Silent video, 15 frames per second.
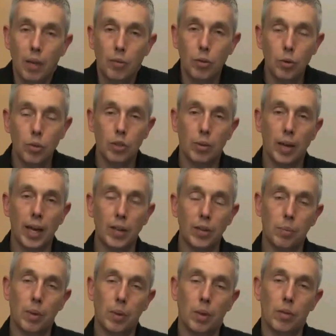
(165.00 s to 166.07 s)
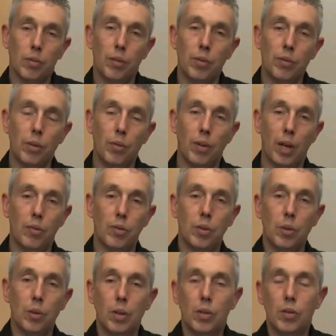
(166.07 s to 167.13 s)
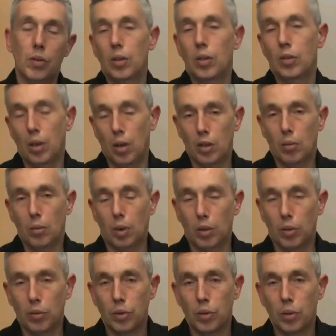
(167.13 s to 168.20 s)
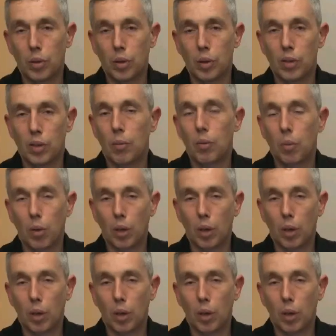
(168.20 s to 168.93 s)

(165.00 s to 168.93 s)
We have two tracks because 55 students is a large amount of students,